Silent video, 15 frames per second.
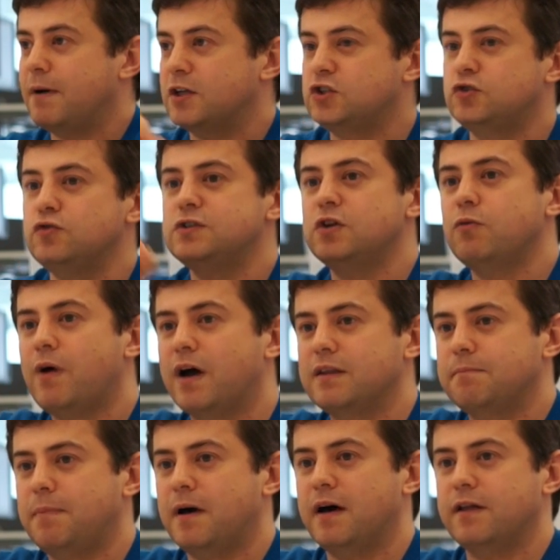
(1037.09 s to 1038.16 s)
By choosing
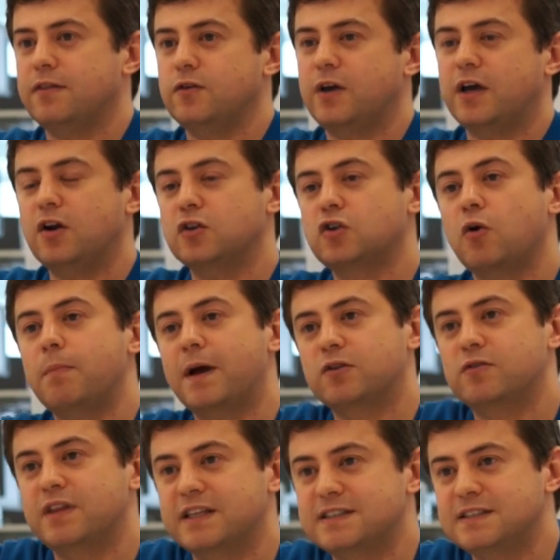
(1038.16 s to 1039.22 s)
one path, you cannot go back
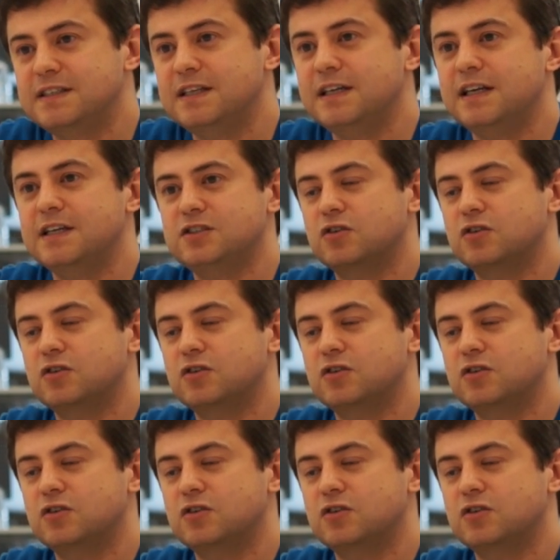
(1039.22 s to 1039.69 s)
to that city,